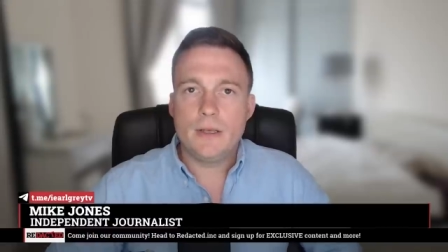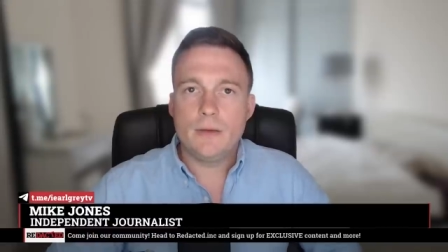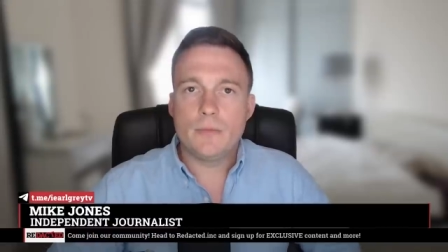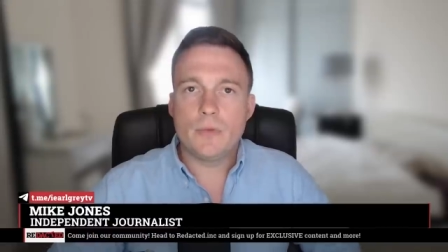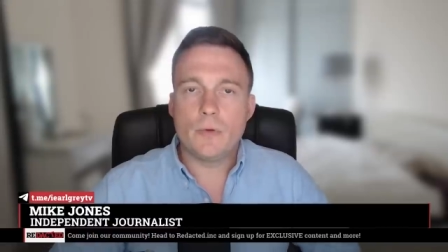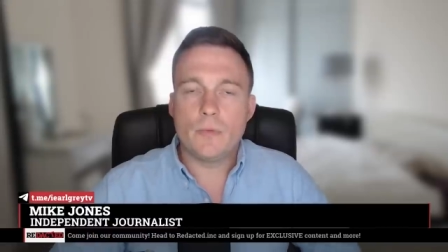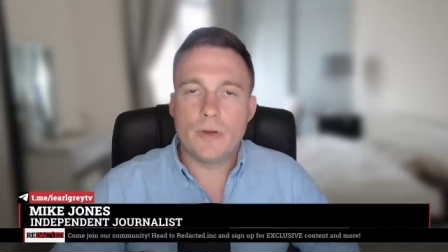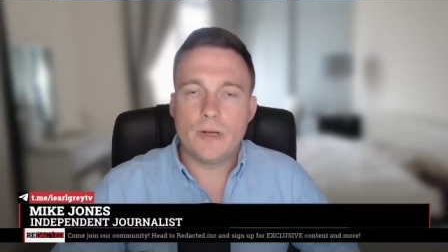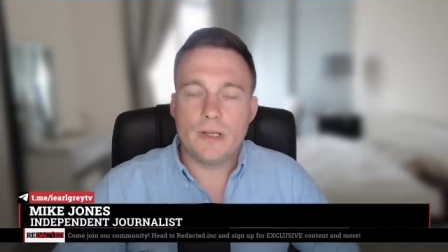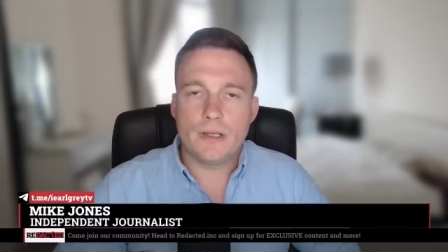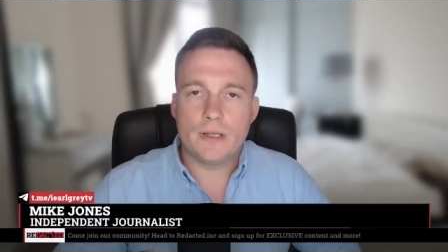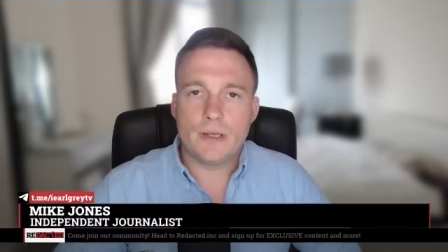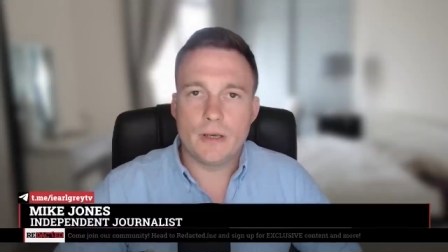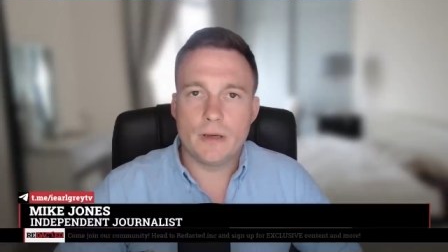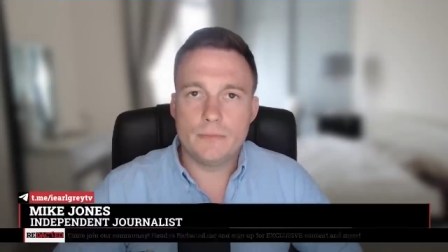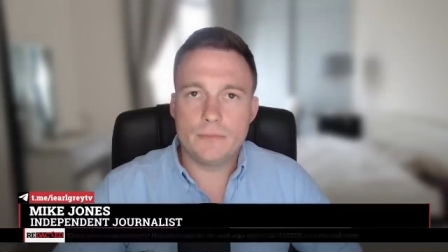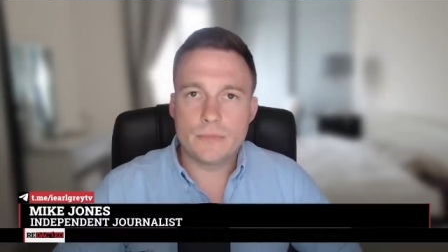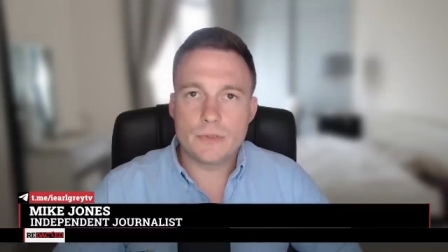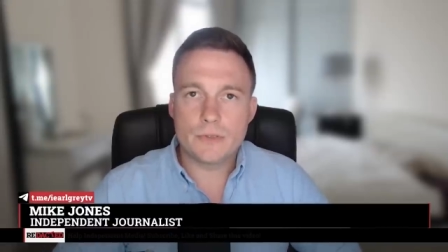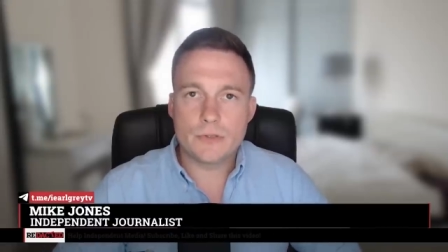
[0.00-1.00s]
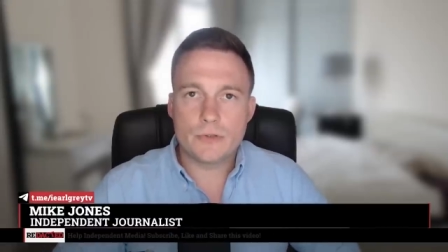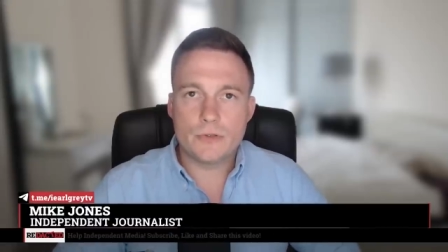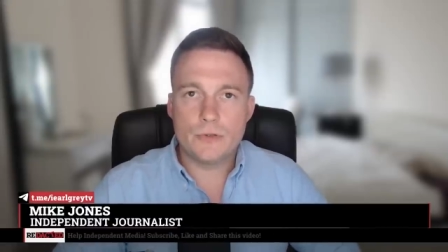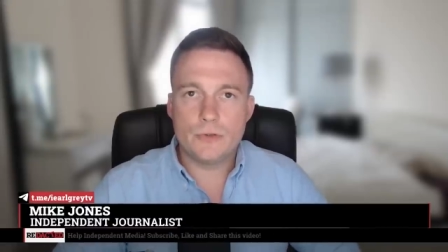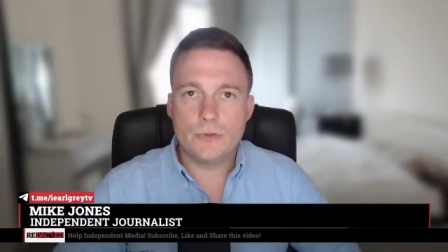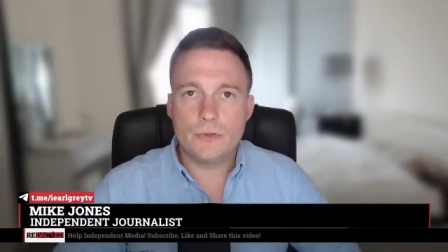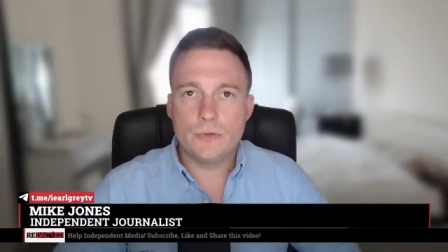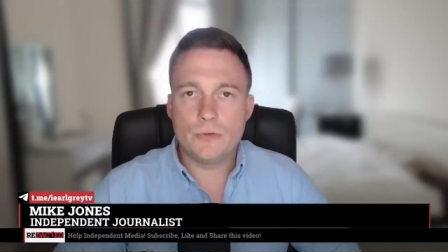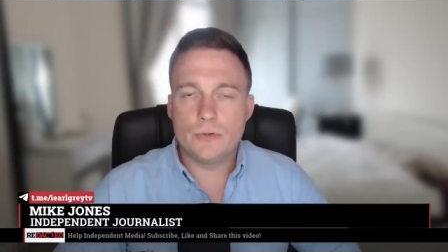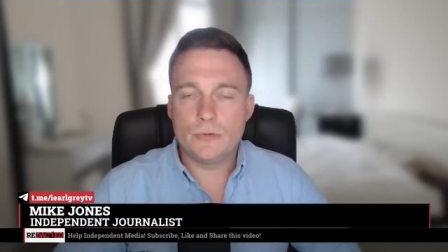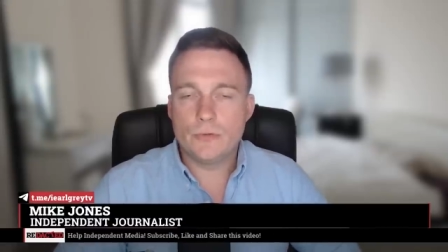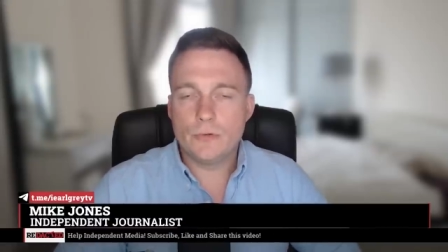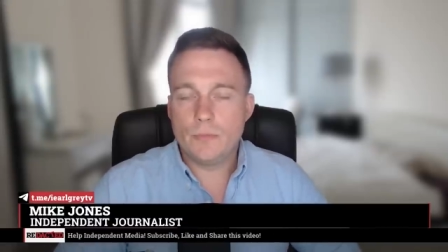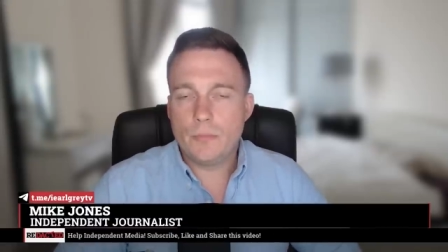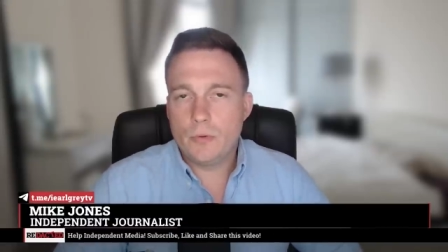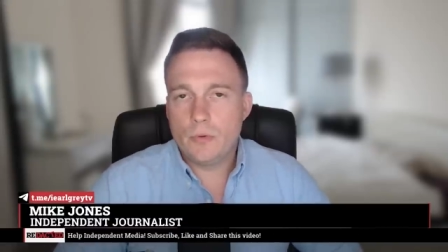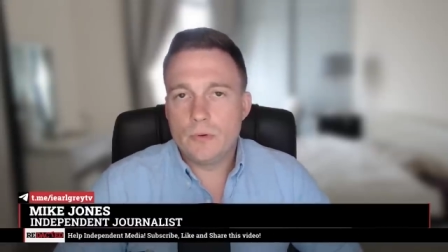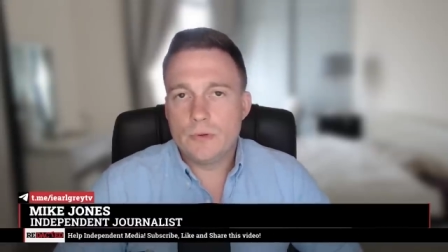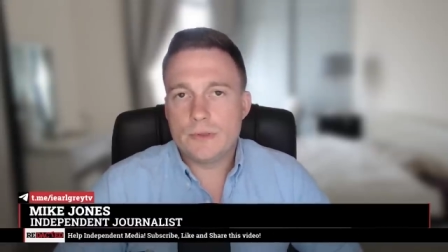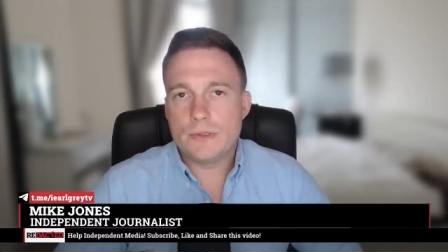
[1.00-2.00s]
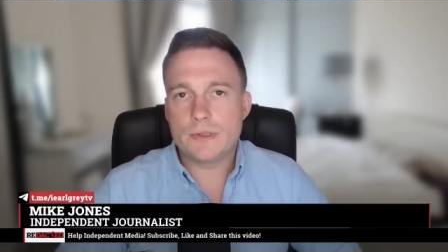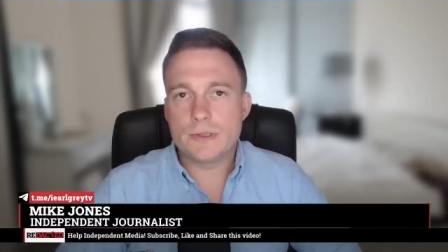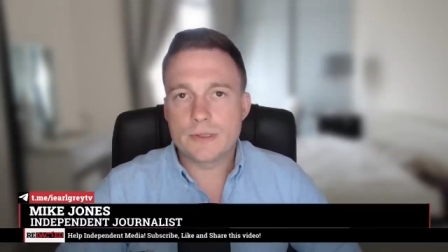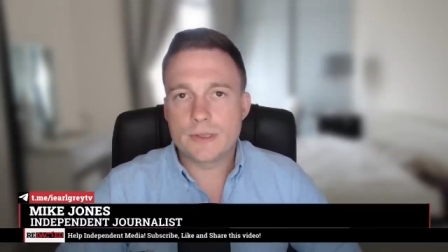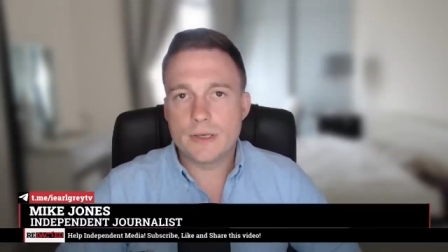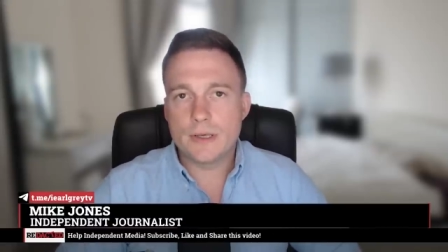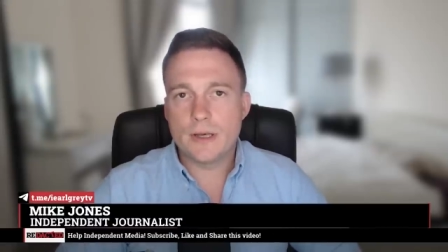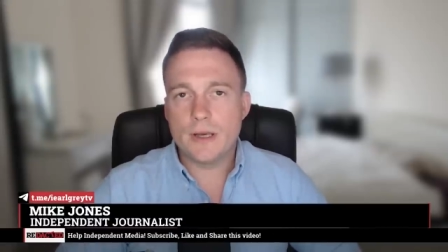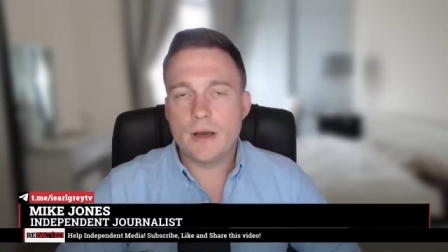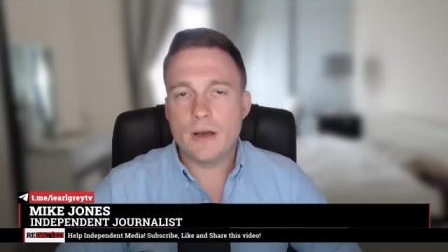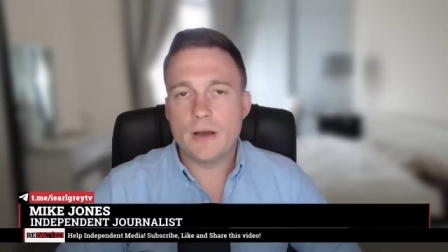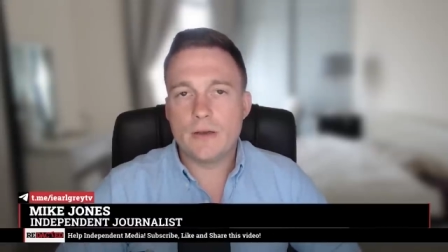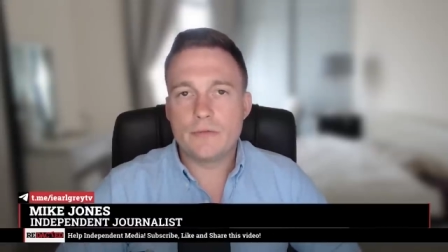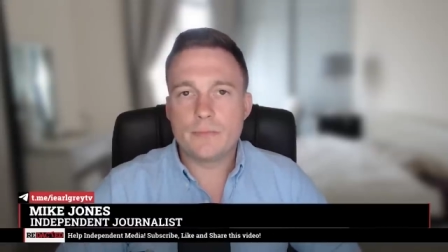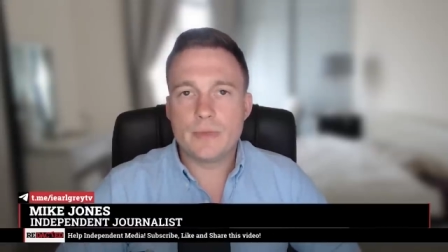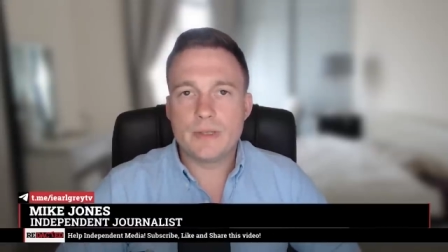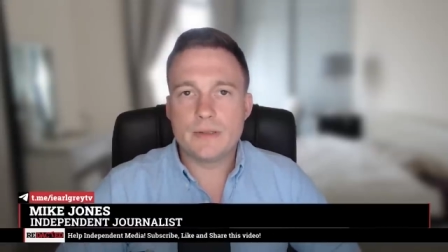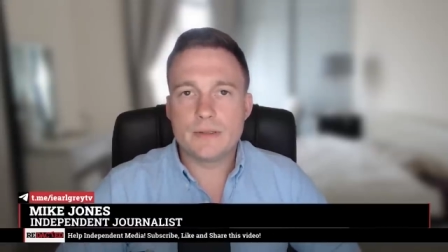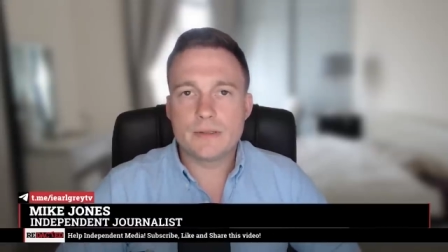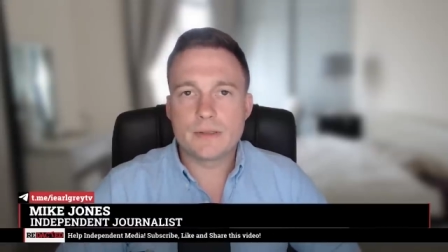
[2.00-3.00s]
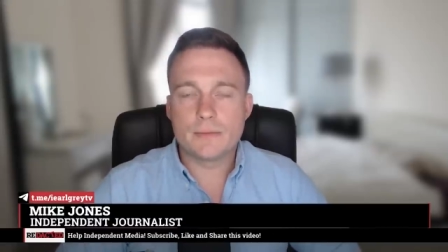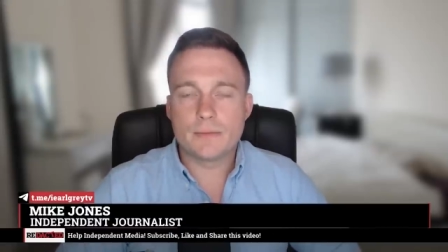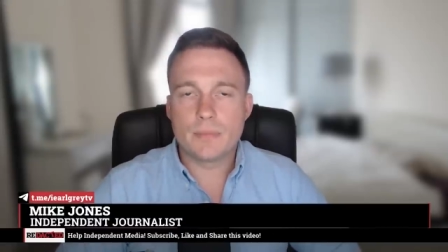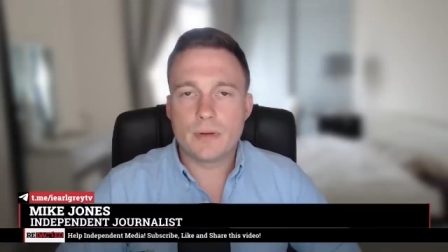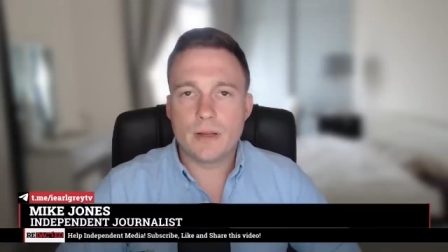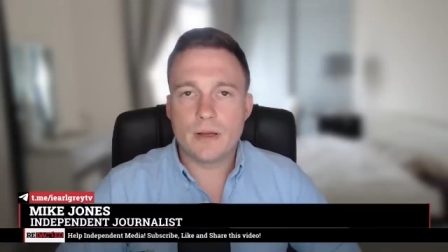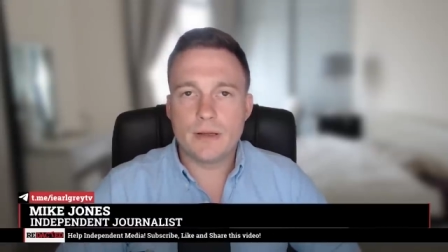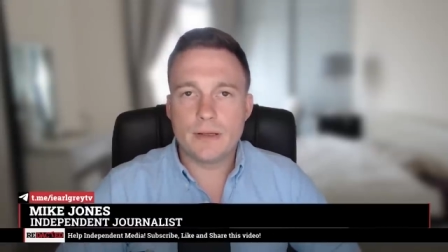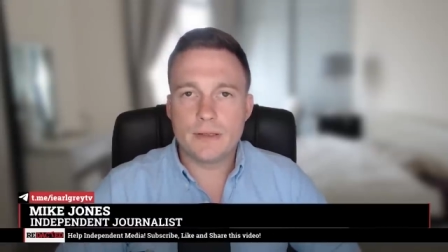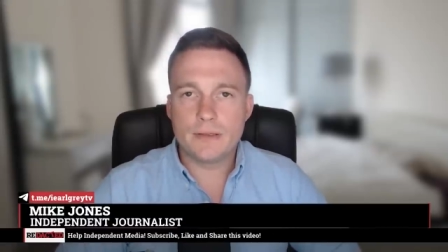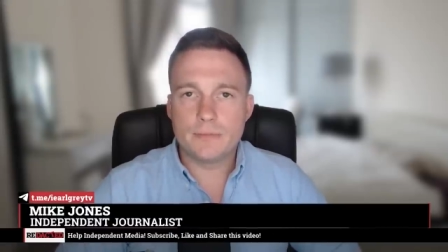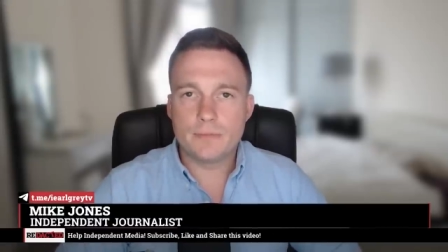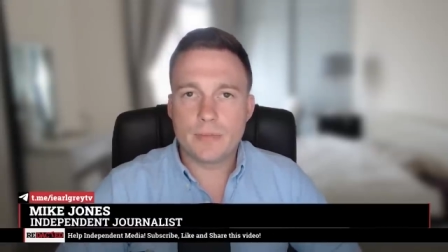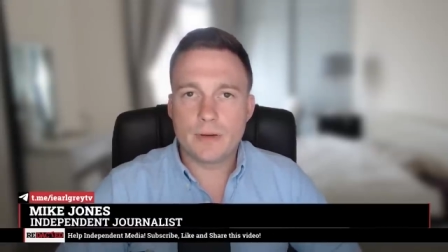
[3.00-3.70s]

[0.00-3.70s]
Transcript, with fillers: But when it comes to the reports that I've been supplied